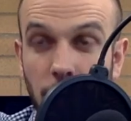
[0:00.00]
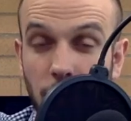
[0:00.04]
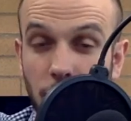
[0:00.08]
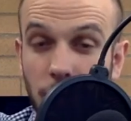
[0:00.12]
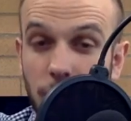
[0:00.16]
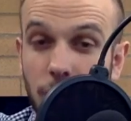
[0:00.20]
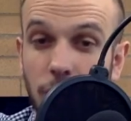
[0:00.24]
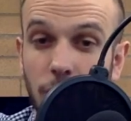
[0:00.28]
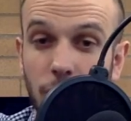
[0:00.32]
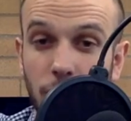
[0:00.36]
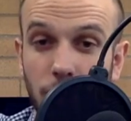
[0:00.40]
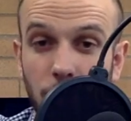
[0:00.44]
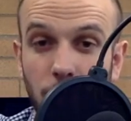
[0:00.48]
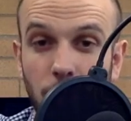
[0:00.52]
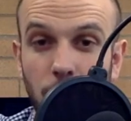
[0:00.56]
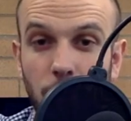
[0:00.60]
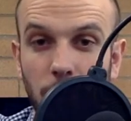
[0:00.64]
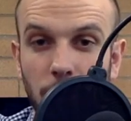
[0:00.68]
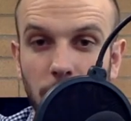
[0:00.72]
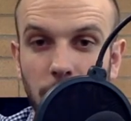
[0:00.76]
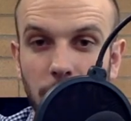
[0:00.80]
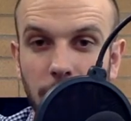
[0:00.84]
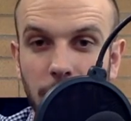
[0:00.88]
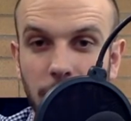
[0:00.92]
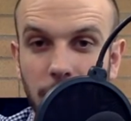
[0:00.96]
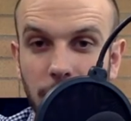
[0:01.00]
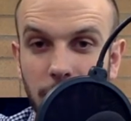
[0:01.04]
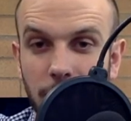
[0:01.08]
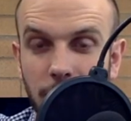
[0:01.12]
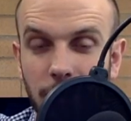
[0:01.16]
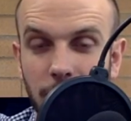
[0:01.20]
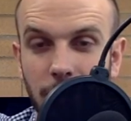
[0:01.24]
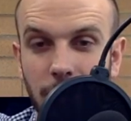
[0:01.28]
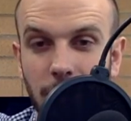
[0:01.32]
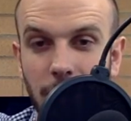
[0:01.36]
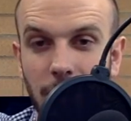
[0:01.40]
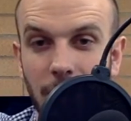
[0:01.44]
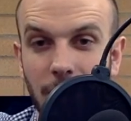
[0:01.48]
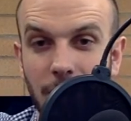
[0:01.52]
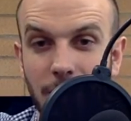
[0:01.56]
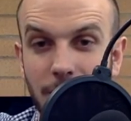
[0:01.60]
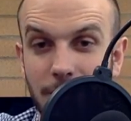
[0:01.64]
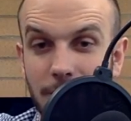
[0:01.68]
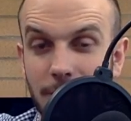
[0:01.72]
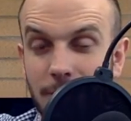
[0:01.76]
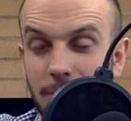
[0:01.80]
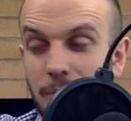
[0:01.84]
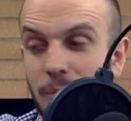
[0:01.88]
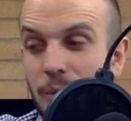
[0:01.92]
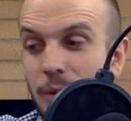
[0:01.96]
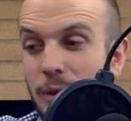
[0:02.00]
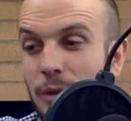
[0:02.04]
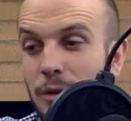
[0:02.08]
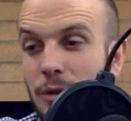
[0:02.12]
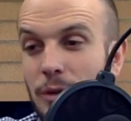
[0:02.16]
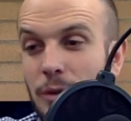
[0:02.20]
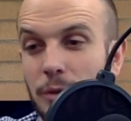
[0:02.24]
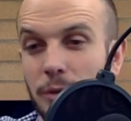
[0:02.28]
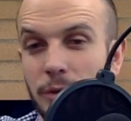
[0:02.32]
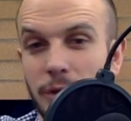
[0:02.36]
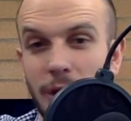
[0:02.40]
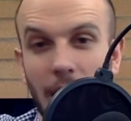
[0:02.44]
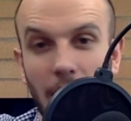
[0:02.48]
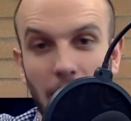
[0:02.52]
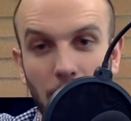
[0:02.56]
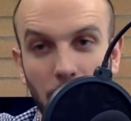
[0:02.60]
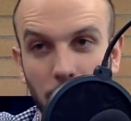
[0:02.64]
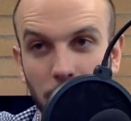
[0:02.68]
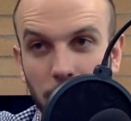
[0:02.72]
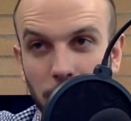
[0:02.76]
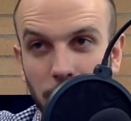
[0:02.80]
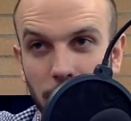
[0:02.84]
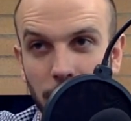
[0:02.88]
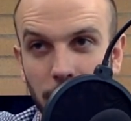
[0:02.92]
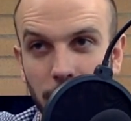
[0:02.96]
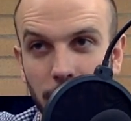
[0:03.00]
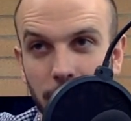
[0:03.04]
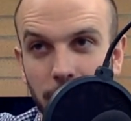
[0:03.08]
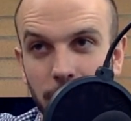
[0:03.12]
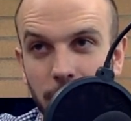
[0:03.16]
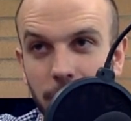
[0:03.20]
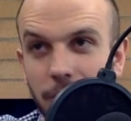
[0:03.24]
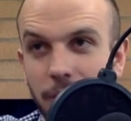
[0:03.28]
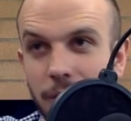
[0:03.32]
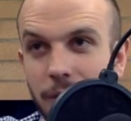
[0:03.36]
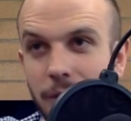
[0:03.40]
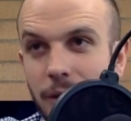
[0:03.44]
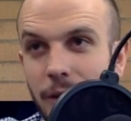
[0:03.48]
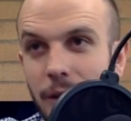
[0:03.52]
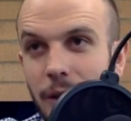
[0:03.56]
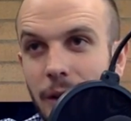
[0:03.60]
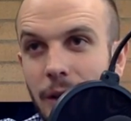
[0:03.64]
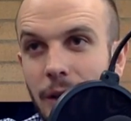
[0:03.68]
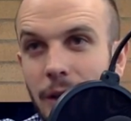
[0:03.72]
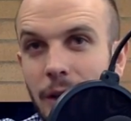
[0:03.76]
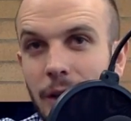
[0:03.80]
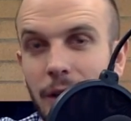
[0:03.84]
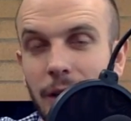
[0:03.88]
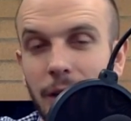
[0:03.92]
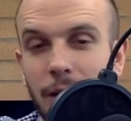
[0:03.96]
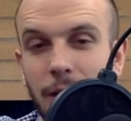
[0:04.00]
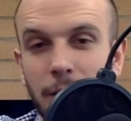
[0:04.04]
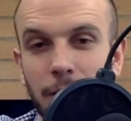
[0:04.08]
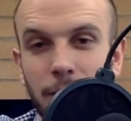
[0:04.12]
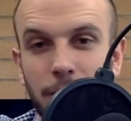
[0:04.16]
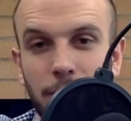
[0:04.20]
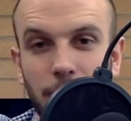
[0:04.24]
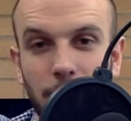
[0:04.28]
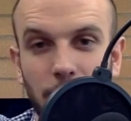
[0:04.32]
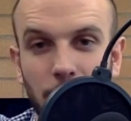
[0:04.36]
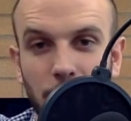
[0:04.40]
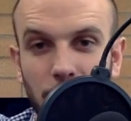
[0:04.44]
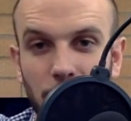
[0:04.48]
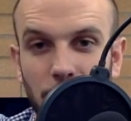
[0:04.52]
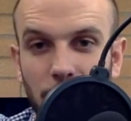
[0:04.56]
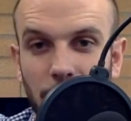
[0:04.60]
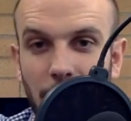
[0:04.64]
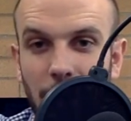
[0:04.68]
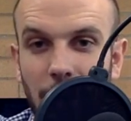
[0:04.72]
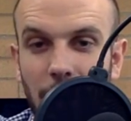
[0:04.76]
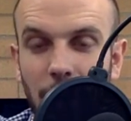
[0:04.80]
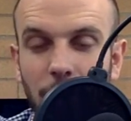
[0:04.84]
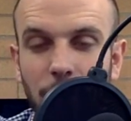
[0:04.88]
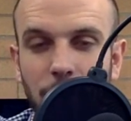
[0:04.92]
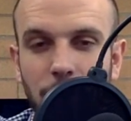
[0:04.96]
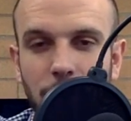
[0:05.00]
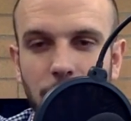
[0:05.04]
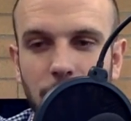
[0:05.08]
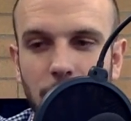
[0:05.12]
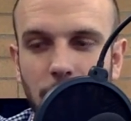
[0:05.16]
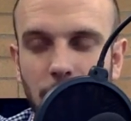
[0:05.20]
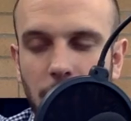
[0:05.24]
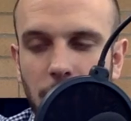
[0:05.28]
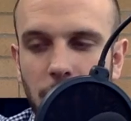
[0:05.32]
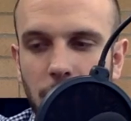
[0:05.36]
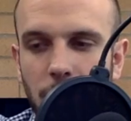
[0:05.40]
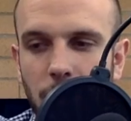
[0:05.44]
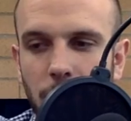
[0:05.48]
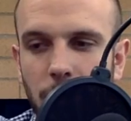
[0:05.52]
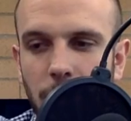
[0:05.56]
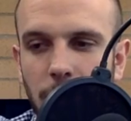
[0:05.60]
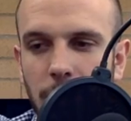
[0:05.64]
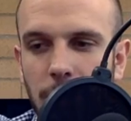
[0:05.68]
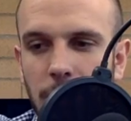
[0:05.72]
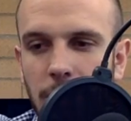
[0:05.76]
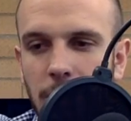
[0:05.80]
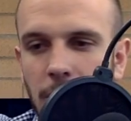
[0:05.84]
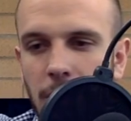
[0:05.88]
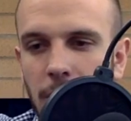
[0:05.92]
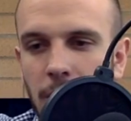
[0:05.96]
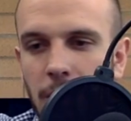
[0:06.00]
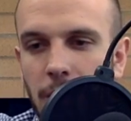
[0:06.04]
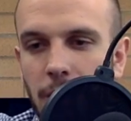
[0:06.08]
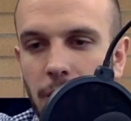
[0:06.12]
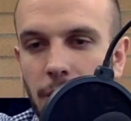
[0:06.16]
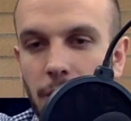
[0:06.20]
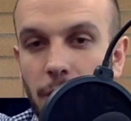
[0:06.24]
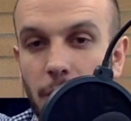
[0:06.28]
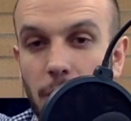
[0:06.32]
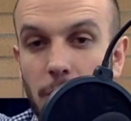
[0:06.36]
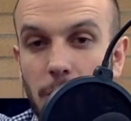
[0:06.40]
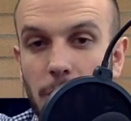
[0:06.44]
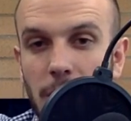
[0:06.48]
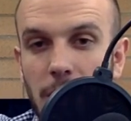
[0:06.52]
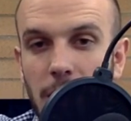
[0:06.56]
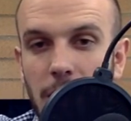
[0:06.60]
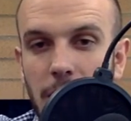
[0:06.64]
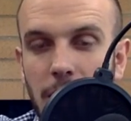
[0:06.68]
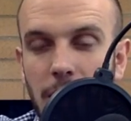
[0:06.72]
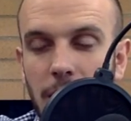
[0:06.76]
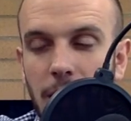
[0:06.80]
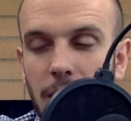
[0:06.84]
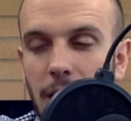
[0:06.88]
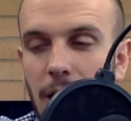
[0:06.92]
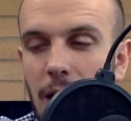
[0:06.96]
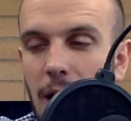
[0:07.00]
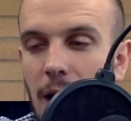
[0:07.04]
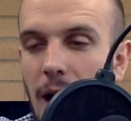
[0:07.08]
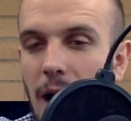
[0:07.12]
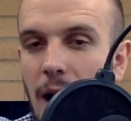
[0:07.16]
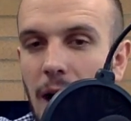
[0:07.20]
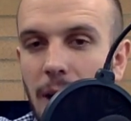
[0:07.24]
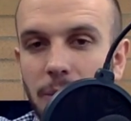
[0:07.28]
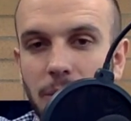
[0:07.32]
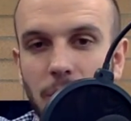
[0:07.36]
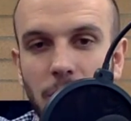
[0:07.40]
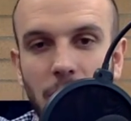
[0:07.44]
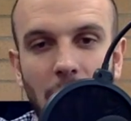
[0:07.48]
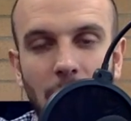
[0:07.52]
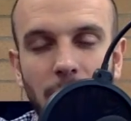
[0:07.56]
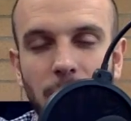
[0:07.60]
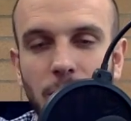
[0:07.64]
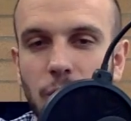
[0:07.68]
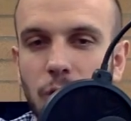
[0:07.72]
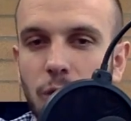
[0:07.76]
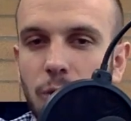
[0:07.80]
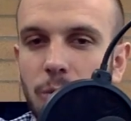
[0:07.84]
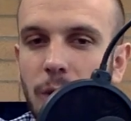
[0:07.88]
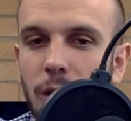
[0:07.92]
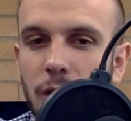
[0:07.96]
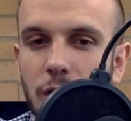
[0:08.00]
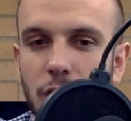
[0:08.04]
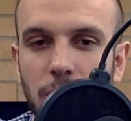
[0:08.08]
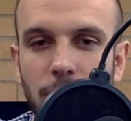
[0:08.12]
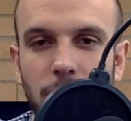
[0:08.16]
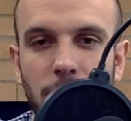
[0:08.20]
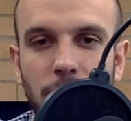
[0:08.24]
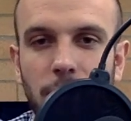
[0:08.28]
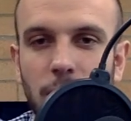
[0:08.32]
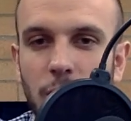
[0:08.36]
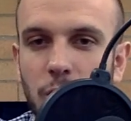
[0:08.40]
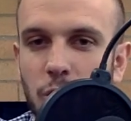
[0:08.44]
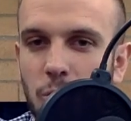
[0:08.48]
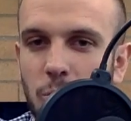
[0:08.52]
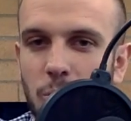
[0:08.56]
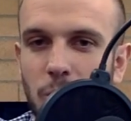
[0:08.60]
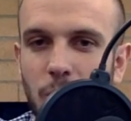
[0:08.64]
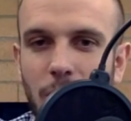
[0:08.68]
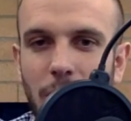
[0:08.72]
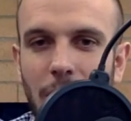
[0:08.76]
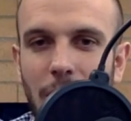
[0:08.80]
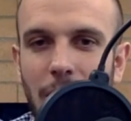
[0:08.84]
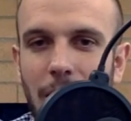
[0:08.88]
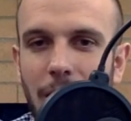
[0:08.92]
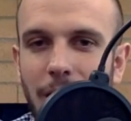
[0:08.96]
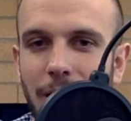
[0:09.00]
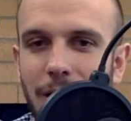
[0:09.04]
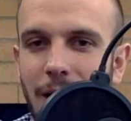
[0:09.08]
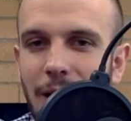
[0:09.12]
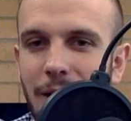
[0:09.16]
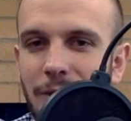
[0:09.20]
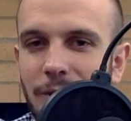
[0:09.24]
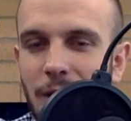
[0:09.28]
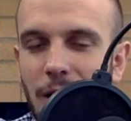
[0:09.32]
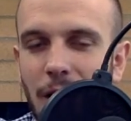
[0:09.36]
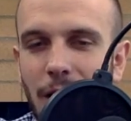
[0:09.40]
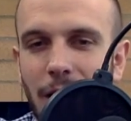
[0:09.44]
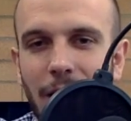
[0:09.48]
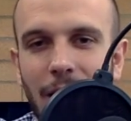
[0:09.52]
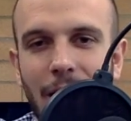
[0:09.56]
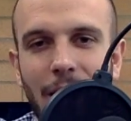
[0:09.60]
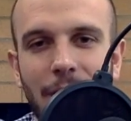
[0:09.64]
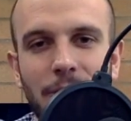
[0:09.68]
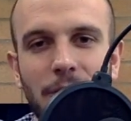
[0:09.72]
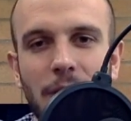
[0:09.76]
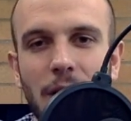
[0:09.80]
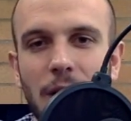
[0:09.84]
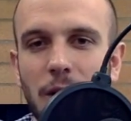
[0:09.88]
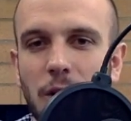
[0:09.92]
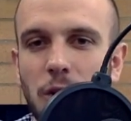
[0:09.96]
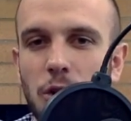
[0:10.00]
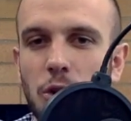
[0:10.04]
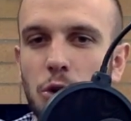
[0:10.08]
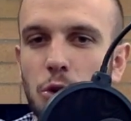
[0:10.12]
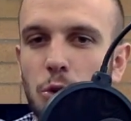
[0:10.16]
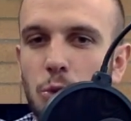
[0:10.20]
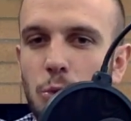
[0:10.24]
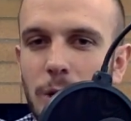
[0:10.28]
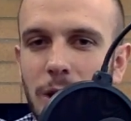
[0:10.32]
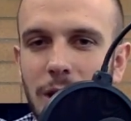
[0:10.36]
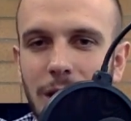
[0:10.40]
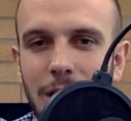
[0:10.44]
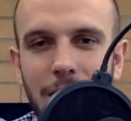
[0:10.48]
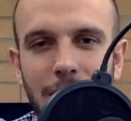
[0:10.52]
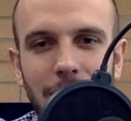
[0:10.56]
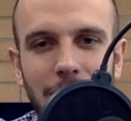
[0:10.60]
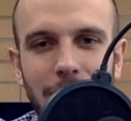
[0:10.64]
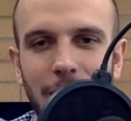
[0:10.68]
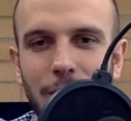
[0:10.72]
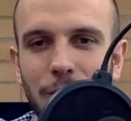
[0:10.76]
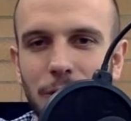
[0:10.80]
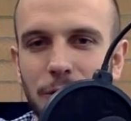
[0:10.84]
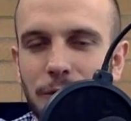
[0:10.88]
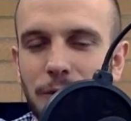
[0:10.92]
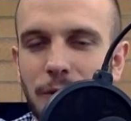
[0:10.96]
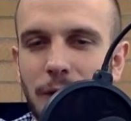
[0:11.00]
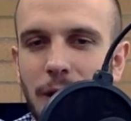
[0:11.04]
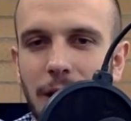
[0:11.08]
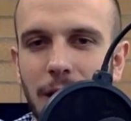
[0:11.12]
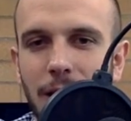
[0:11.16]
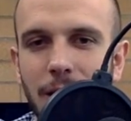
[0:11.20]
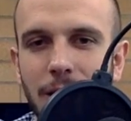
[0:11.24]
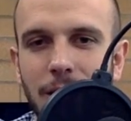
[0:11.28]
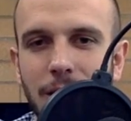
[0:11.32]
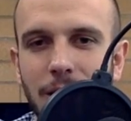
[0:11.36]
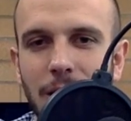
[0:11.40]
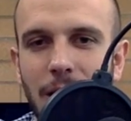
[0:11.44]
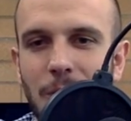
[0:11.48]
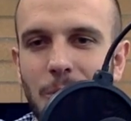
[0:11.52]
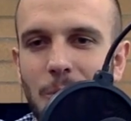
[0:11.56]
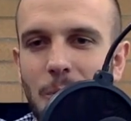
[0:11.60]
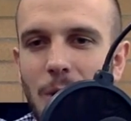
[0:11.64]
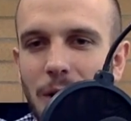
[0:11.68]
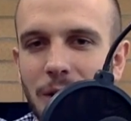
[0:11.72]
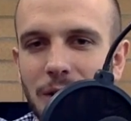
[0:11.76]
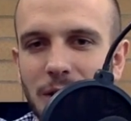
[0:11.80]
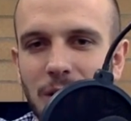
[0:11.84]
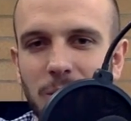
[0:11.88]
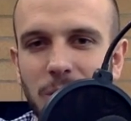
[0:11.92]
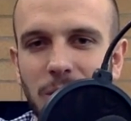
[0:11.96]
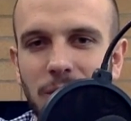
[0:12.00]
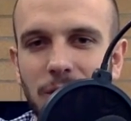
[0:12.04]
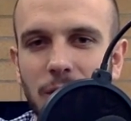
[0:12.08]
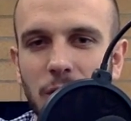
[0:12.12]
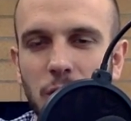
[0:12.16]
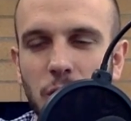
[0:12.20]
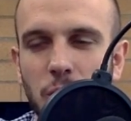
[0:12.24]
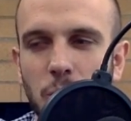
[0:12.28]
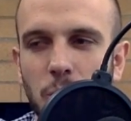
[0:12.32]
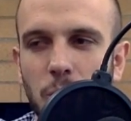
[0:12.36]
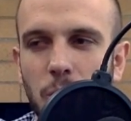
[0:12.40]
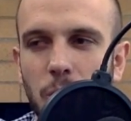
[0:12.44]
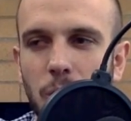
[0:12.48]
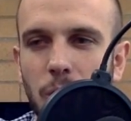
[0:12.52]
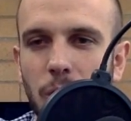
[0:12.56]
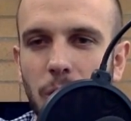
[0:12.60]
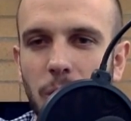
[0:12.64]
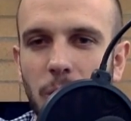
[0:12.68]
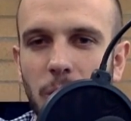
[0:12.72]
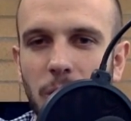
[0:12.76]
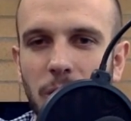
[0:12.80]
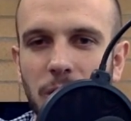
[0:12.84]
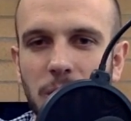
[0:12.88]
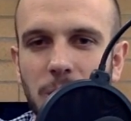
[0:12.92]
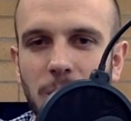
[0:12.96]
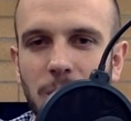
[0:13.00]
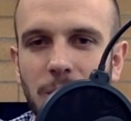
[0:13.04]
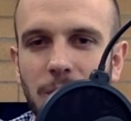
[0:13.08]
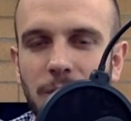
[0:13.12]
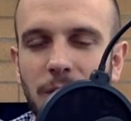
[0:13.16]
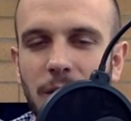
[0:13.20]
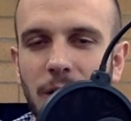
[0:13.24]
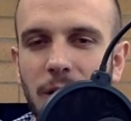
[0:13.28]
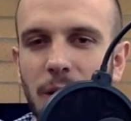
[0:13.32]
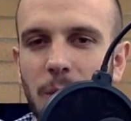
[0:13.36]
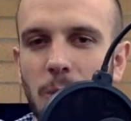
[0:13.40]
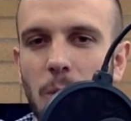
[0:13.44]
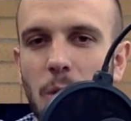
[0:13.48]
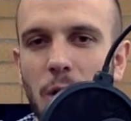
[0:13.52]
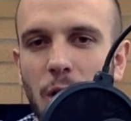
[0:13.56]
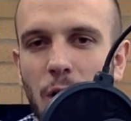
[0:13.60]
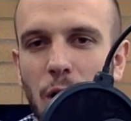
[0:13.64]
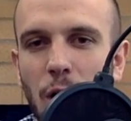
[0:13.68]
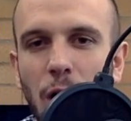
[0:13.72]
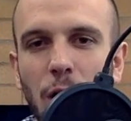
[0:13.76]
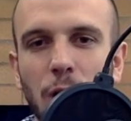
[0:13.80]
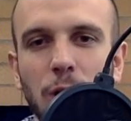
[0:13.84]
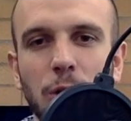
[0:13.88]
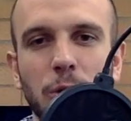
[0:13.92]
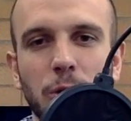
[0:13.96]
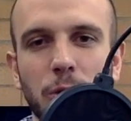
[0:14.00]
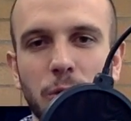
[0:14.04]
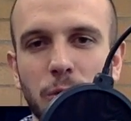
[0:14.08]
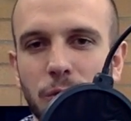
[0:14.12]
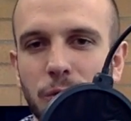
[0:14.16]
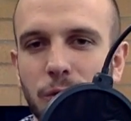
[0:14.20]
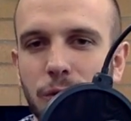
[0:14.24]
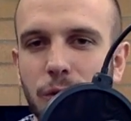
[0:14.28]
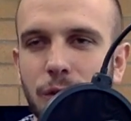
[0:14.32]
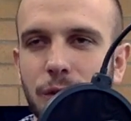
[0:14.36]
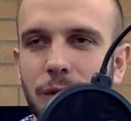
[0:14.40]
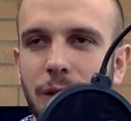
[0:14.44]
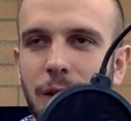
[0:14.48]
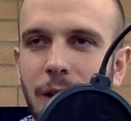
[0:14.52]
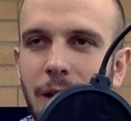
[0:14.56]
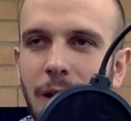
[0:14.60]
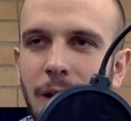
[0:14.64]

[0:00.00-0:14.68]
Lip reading: just, are you willing to sit down and put in those algorithms, figure it out, stick to it? For me, I'm too much of a visual guy. I've got to have that GUI interface. I want it to be visual. I want it to be fun. I want colors.